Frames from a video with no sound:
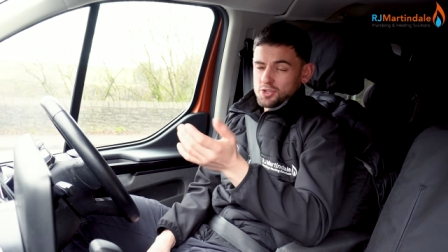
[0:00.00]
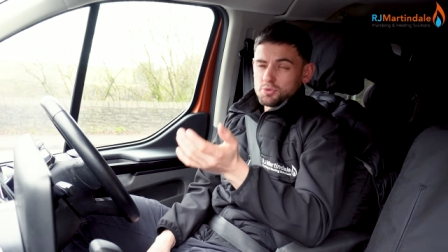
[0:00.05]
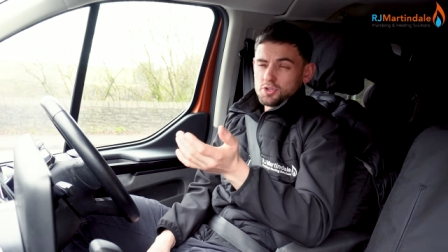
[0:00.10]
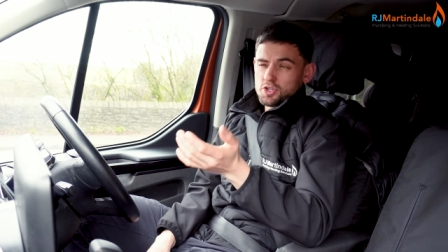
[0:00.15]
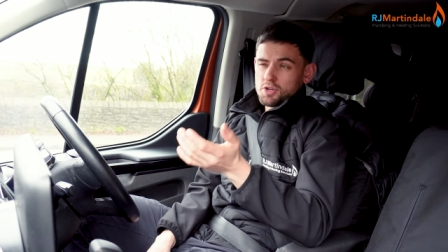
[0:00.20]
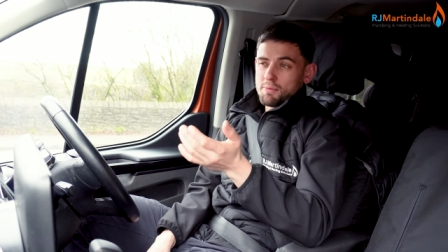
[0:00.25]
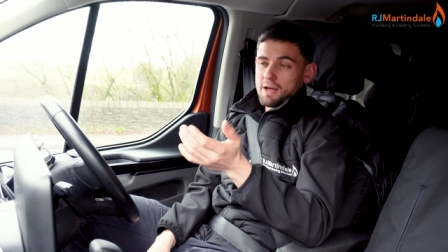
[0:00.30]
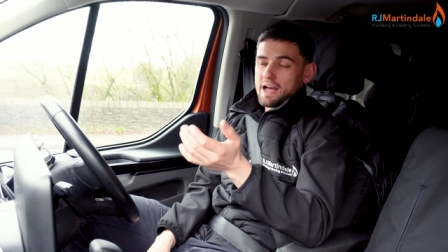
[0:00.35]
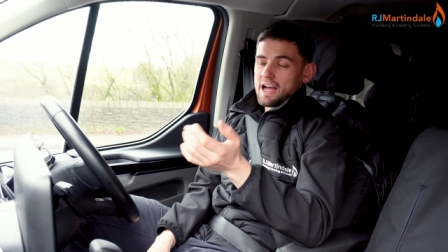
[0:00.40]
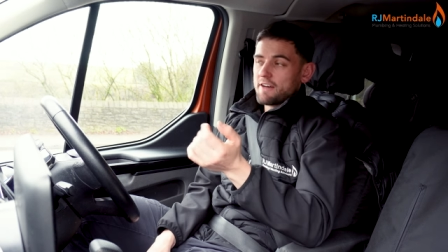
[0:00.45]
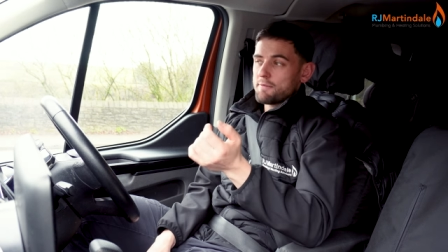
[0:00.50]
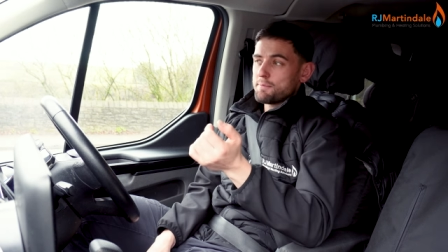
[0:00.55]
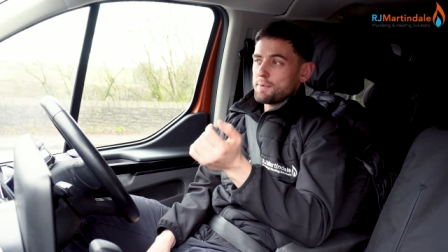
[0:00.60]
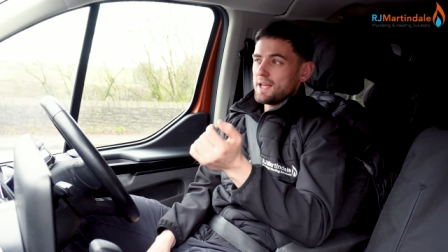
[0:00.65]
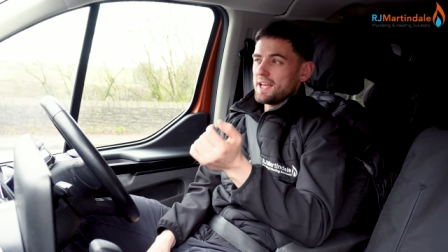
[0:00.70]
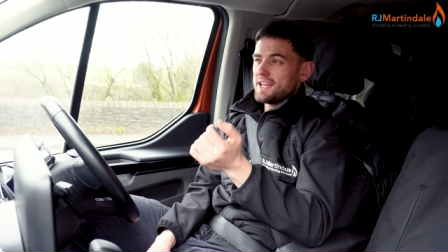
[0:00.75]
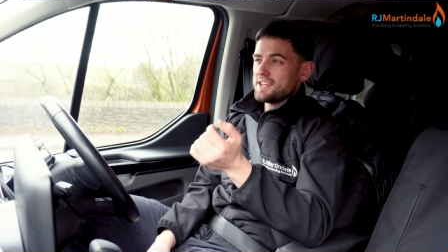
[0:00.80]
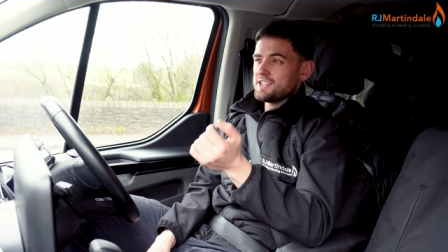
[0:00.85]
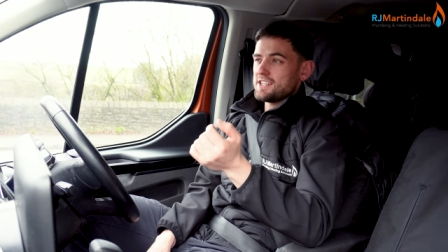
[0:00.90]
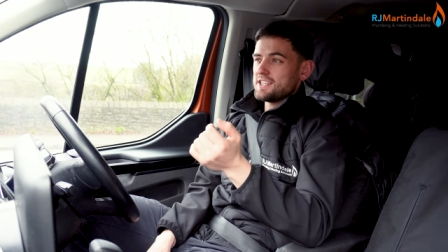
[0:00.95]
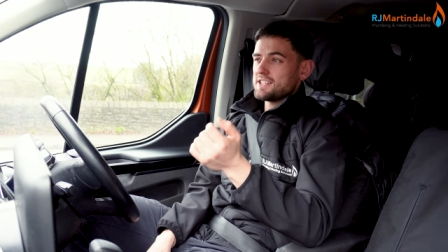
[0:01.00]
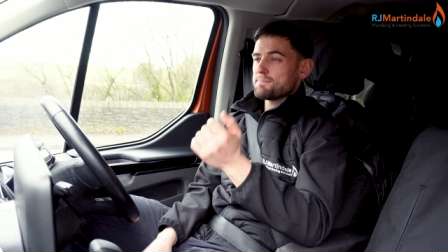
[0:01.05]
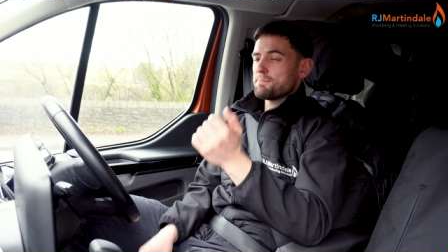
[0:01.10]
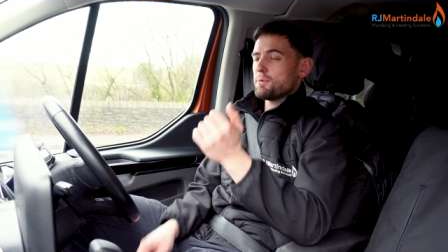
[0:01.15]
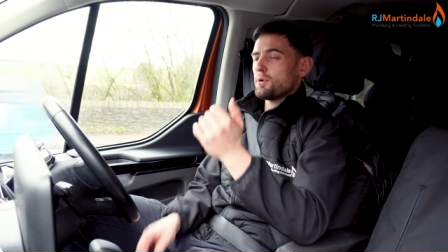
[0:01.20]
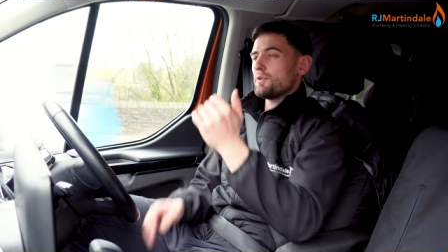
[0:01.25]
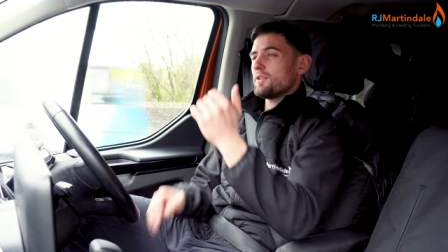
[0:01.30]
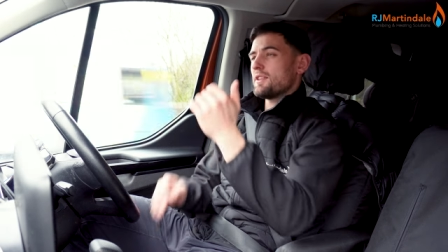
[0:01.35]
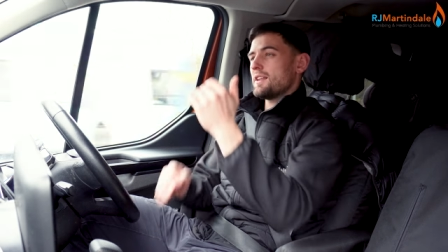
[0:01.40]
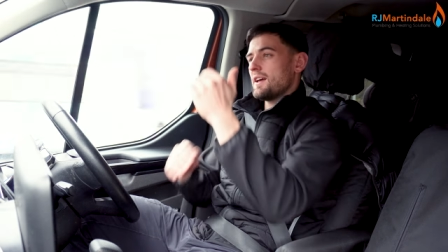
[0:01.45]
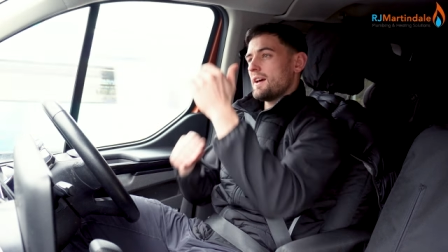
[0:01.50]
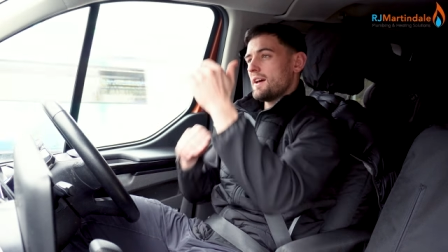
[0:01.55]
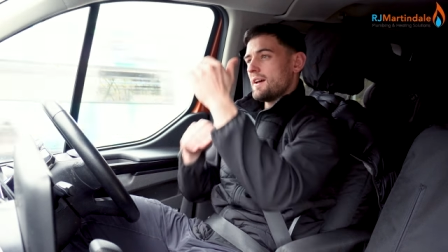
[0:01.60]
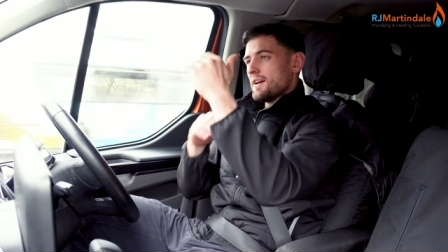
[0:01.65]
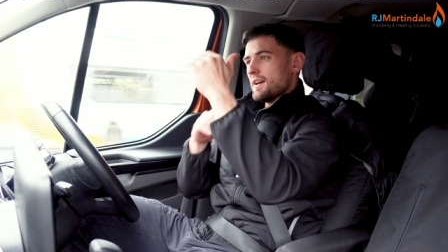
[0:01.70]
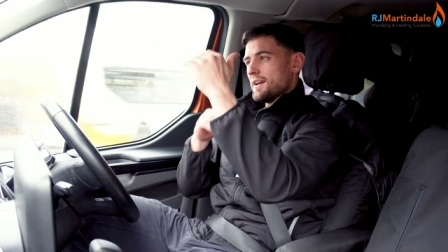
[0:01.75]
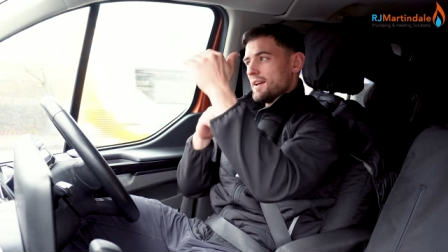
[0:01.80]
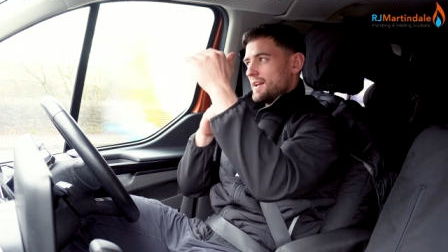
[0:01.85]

There were some half pages, but the